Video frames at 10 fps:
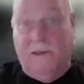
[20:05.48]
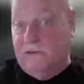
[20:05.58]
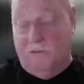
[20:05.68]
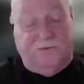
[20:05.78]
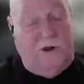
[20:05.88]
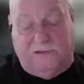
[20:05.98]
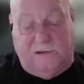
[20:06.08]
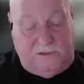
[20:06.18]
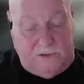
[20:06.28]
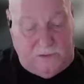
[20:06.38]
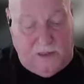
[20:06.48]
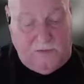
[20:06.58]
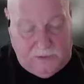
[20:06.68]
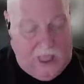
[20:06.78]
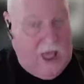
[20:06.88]
And listen, brothers and
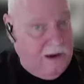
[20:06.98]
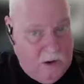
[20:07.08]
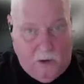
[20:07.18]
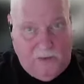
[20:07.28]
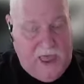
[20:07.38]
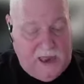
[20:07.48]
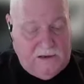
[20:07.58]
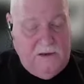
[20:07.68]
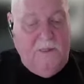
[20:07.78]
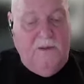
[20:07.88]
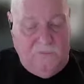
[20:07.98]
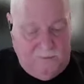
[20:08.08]
sisters, I know that